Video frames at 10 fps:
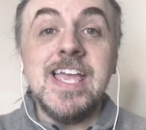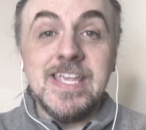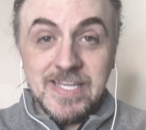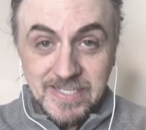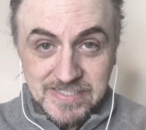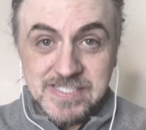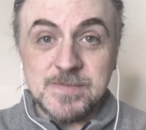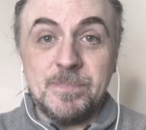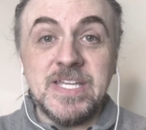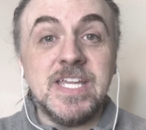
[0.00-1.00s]
it's
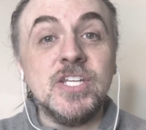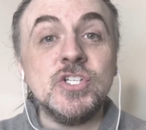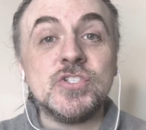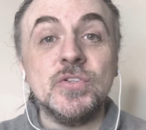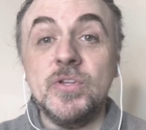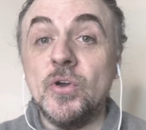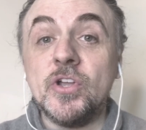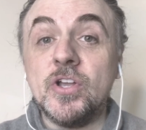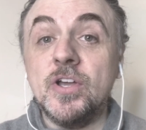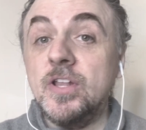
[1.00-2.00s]
beginning to
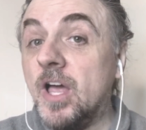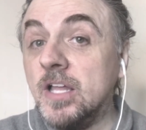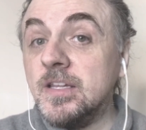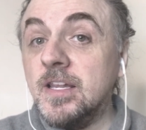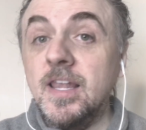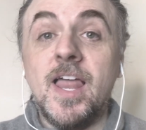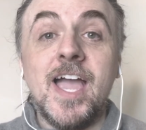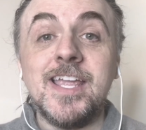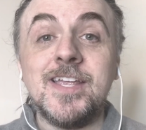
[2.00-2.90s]
look a lot like